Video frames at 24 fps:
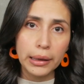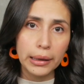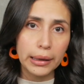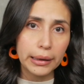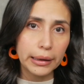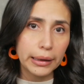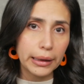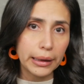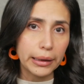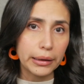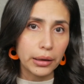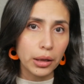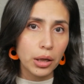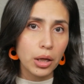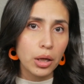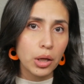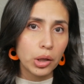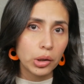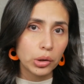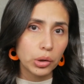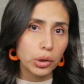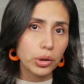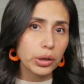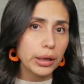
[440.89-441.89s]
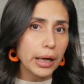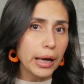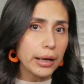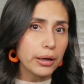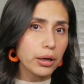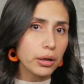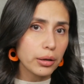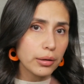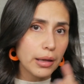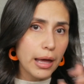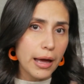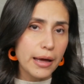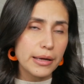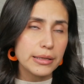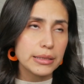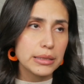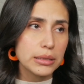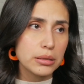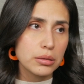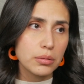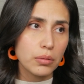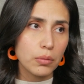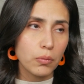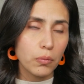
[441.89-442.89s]
Again, look at
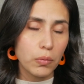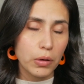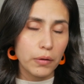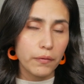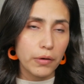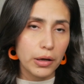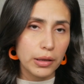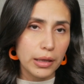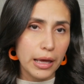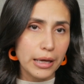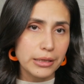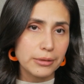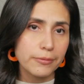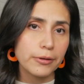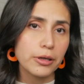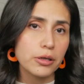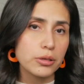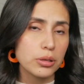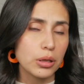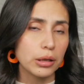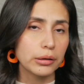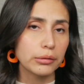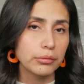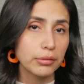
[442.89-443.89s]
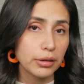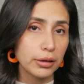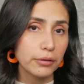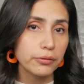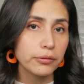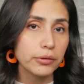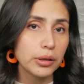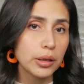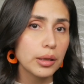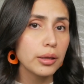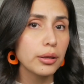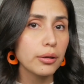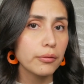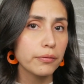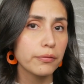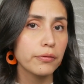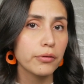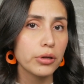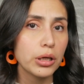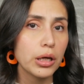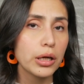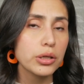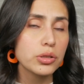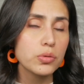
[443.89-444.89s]
one of our last videos on lifting, the
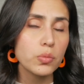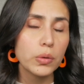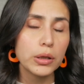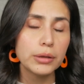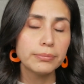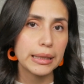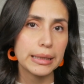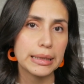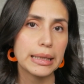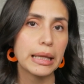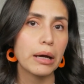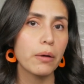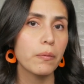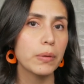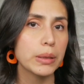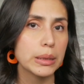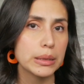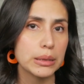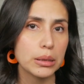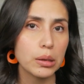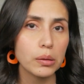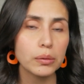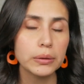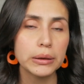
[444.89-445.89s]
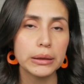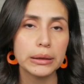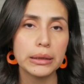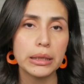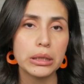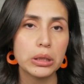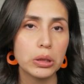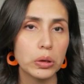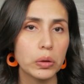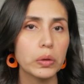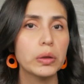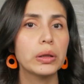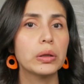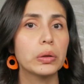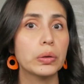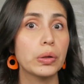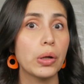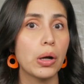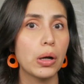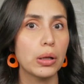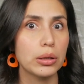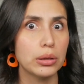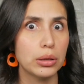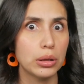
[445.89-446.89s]
free edge one. That one is golden, and you're going to learn
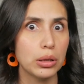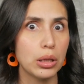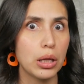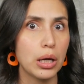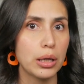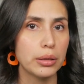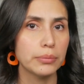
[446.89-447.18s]
a lot.